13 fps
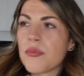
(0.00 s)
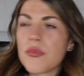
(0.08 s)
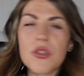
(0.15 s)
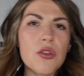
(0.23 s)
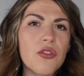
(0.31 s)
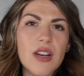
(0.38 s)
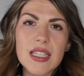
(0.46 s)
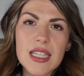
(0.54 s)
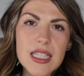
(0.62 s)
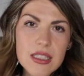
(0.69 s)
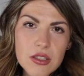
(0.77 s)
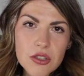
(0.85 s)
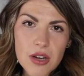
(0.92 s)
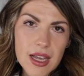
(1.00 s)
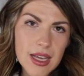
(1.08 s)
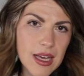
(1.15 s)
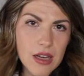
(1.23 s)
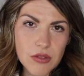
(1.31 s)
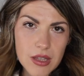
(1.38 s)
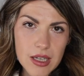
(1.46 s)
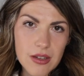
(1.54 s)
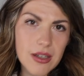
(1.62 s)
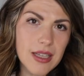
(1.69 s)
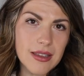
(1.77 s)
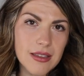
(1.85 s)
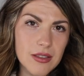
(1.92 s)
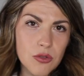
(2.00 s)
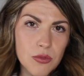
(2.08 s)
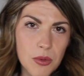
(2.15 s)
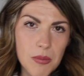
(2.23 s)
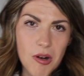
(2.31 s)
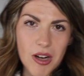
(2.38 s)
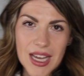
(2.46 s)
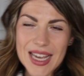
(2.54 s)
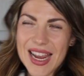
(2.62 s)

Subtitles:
You'll find an Easter egg out there in the supermarket,